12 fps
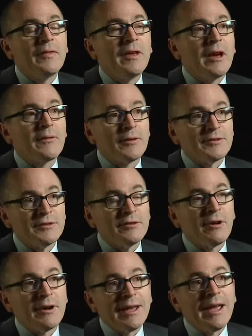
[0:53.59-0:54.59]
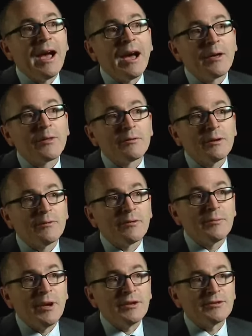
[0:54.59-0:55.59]
the efforts to try to gather
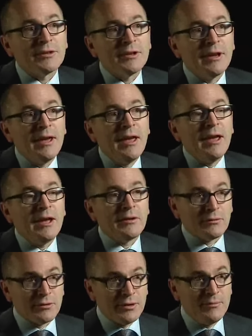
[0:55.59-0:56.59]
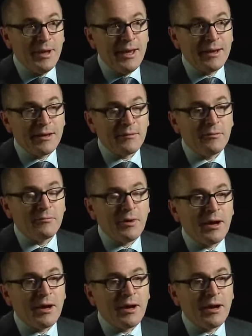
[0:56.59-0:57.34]
information in order to make